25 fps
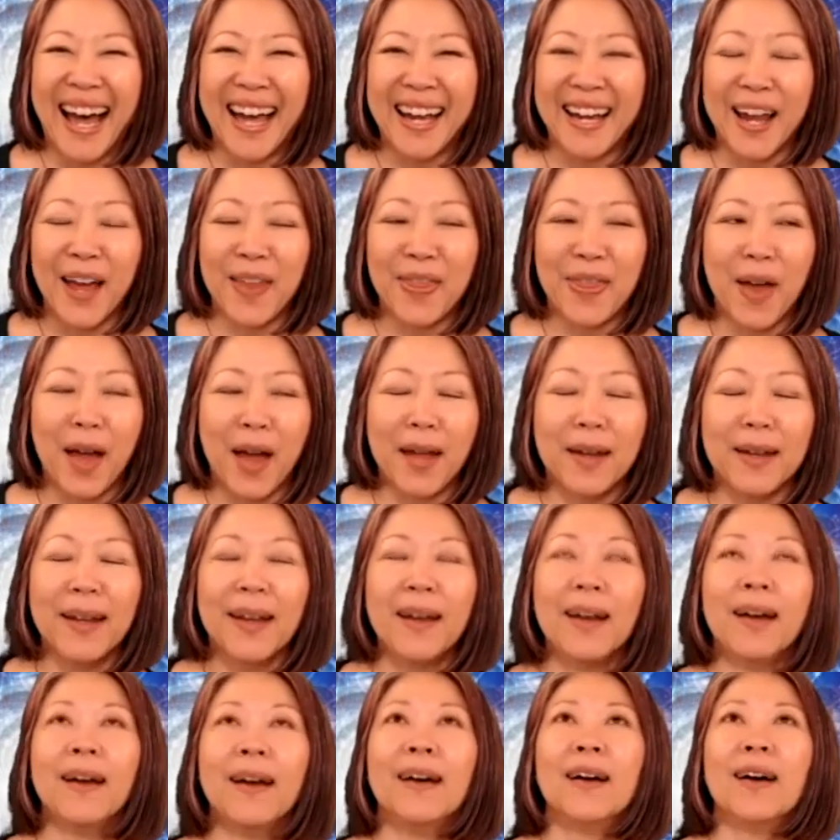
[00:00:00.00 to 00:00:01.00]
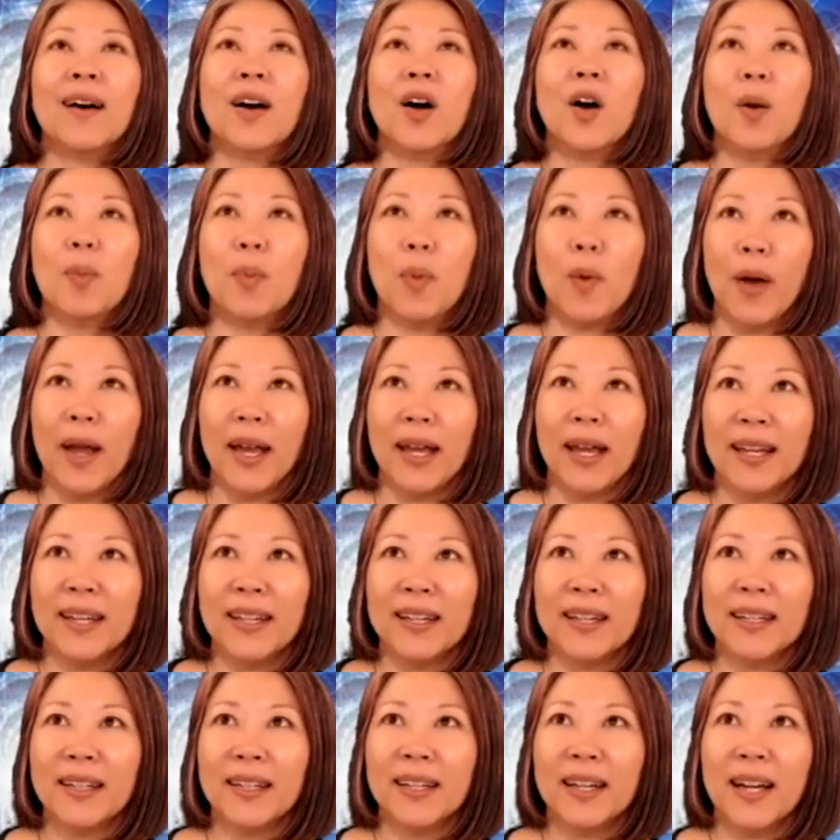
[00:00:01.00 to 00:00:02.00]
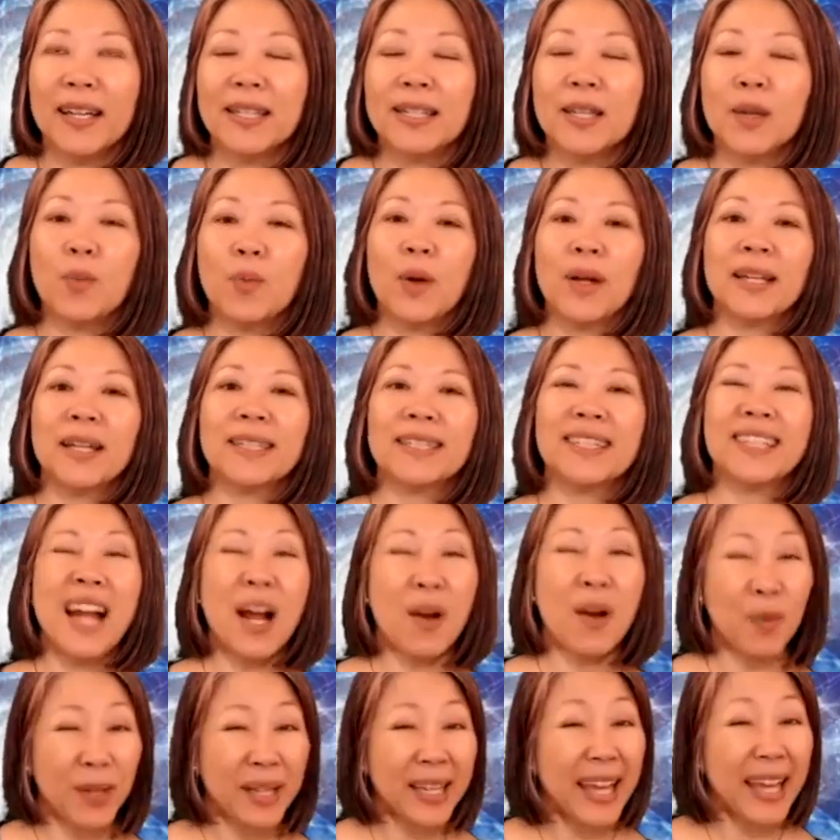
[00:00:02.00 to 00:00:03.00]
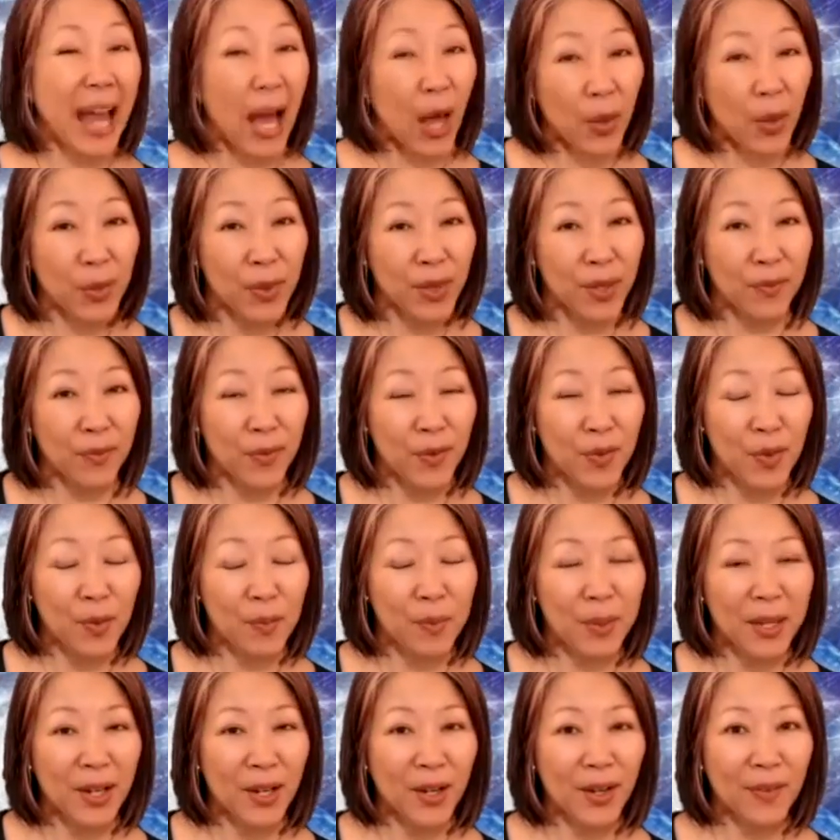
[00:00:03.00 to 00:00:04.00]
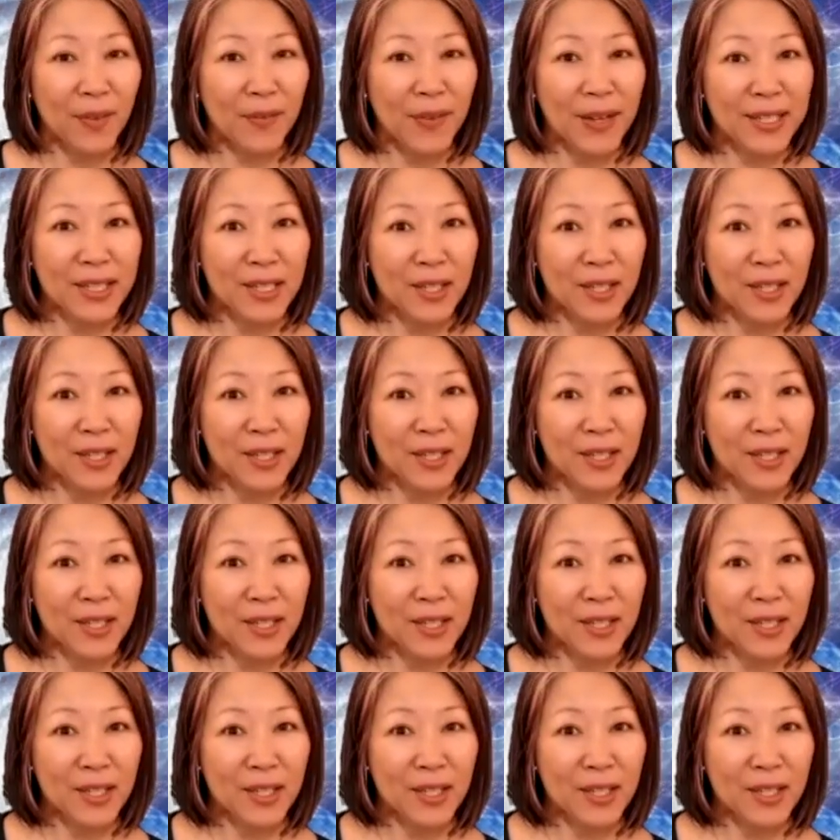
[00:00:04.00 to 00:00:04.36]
and I thought, oh boy. I said, well, it's not really healthy for them here, and vice